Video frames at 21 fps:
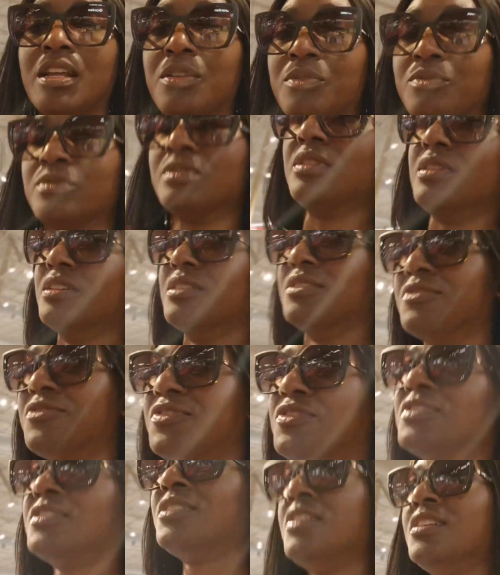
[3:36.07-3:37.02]
I don't
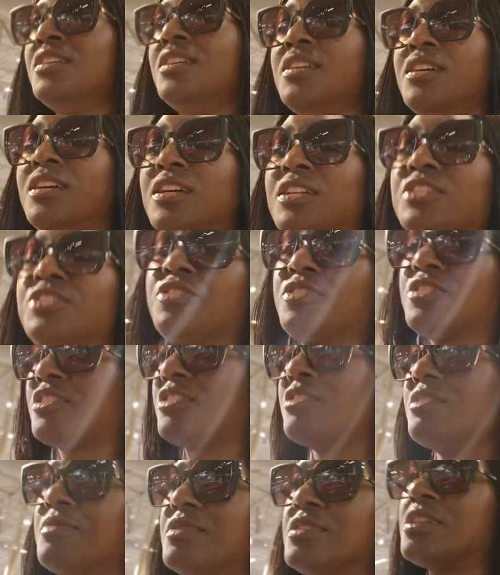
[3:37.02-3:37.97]
live near the
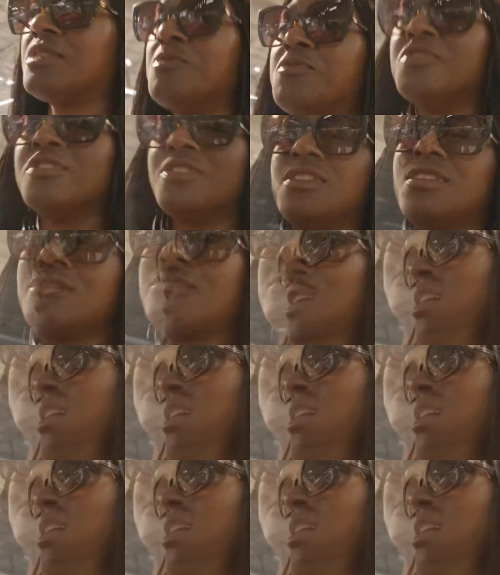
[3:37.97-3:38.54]
Caribbean community.